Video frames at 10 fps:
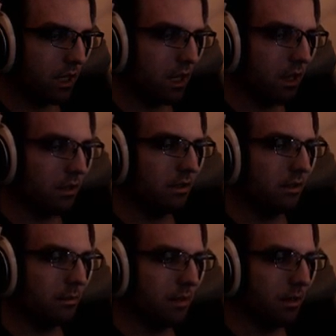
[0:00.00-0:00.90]
Ah, this is
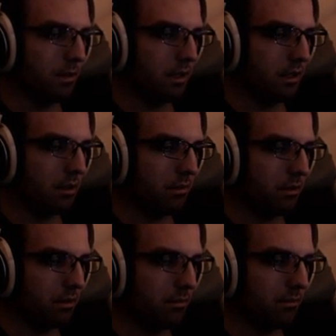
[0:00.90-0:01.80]
gonna be how we get
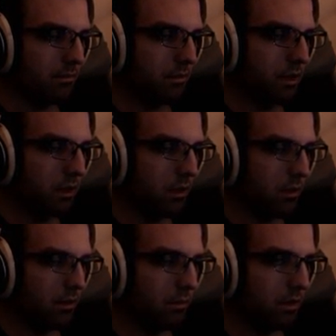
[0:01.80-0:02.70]
deeper. We have
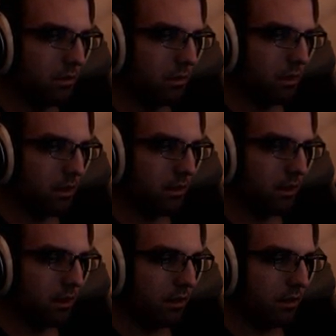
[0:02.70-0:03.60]
to beat the boss to get
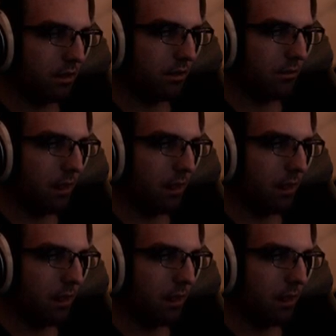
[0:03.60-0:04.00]
down there.